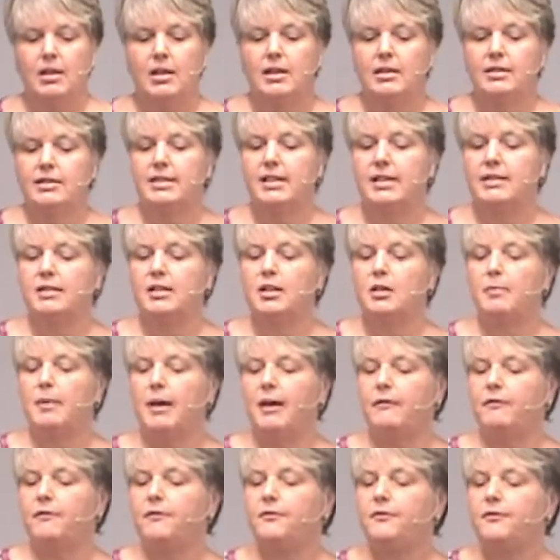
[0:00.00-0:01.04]
says that
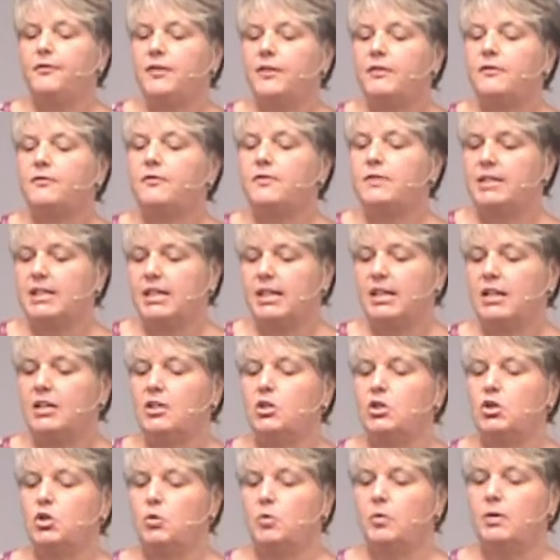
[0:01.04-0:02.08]
about 15
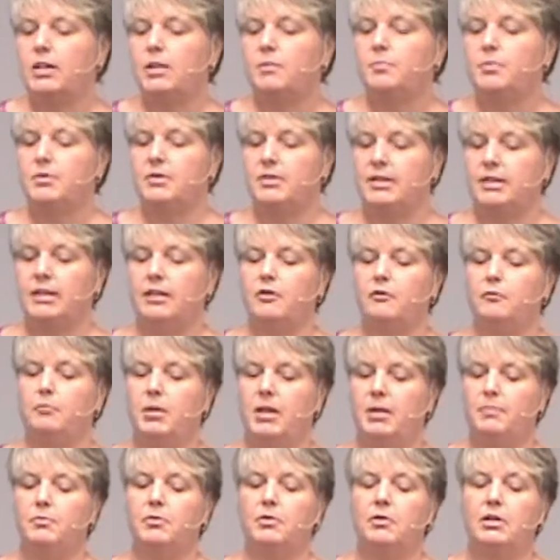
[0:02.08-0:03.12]
to 20% of
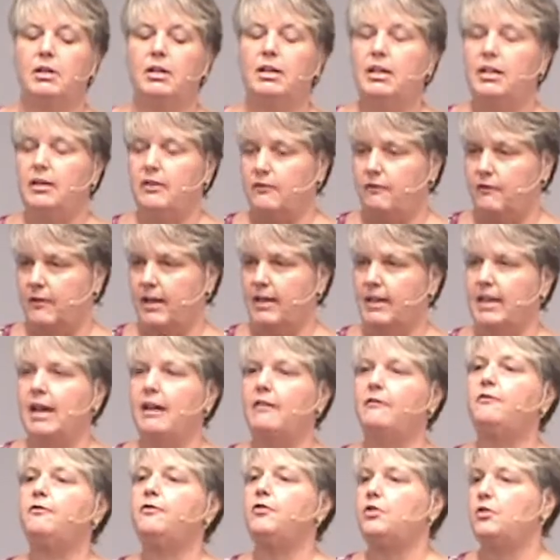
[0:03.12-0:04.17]
people live in
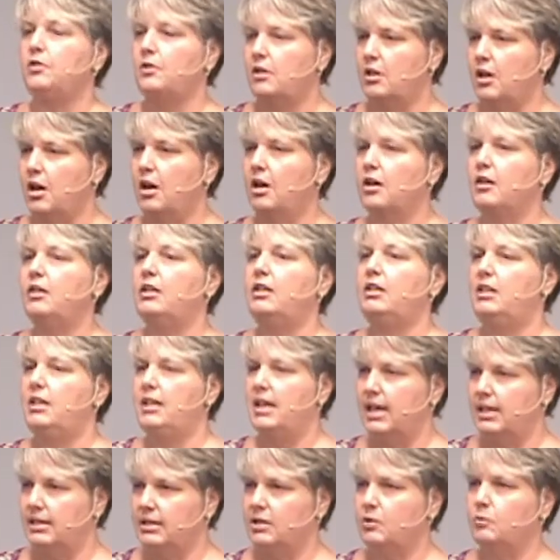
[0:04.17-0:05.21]
that full-hearted
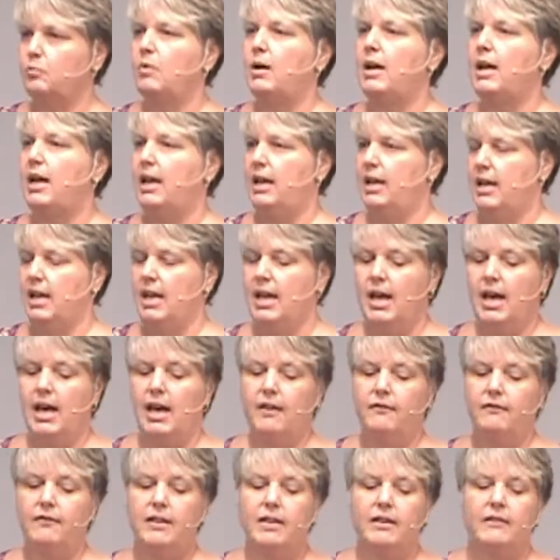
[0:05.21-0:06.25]
yes way
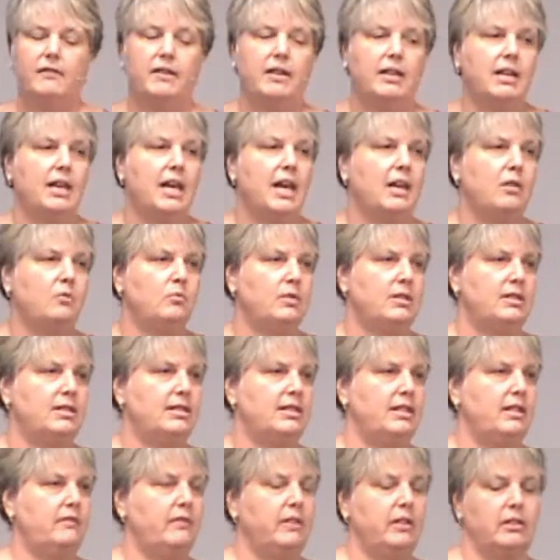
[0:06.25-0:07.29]
of giving and
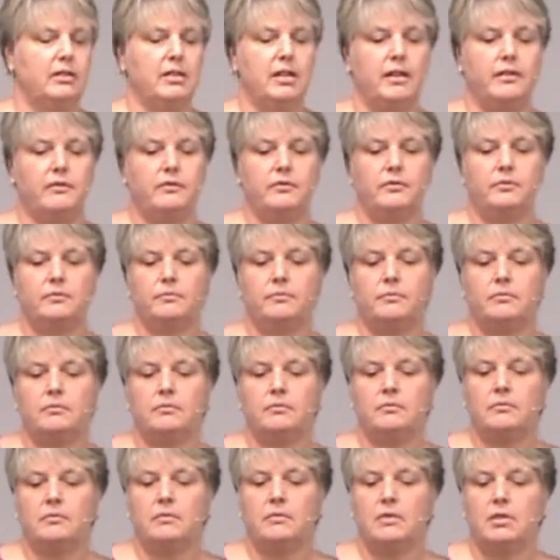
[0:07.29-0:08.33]
receiving love.
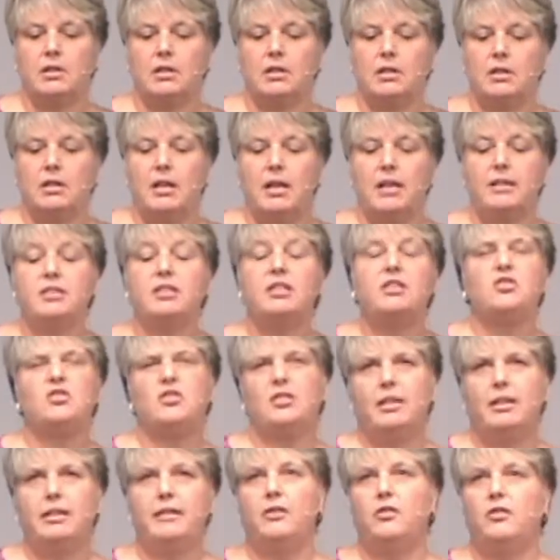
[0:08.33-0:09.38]

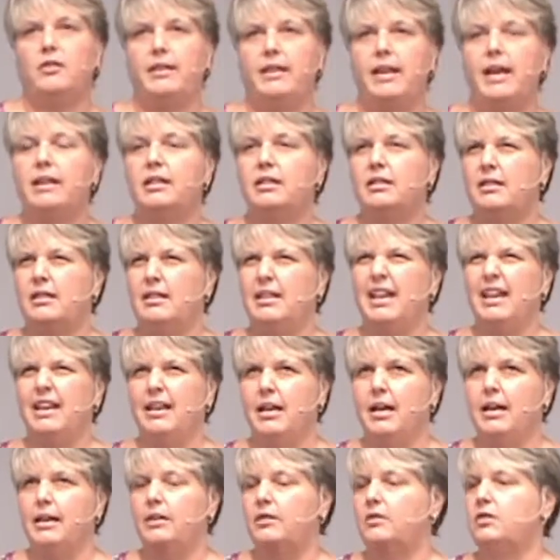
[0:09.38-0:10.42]
Essentially, they're in that
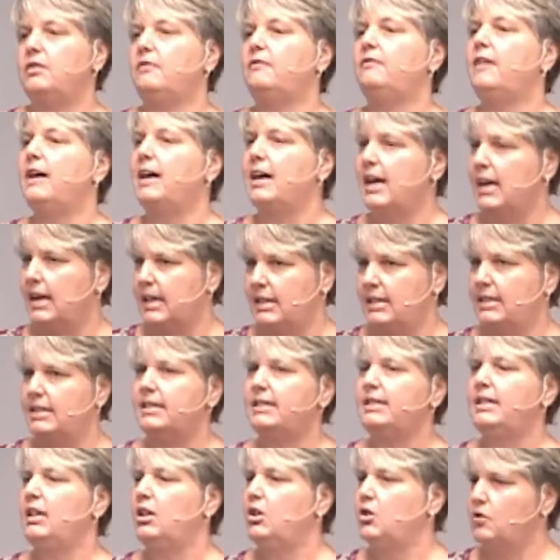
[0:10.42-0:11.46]
kind of divine
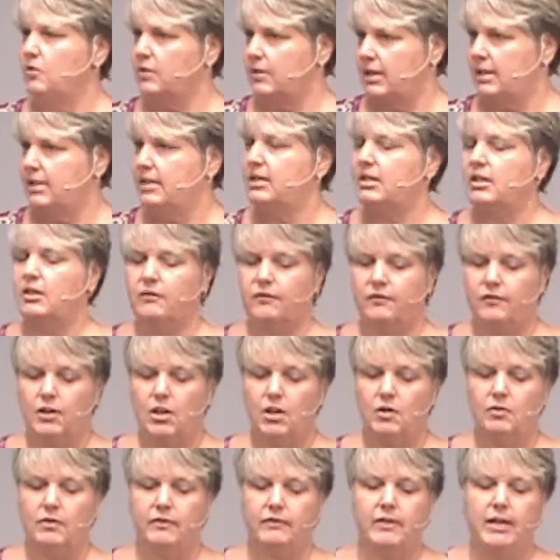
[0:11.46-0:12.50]
synchronistic
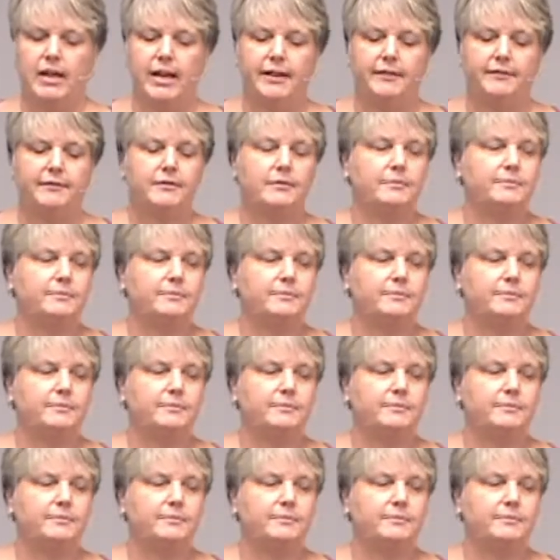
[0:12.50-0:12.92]
flow of life.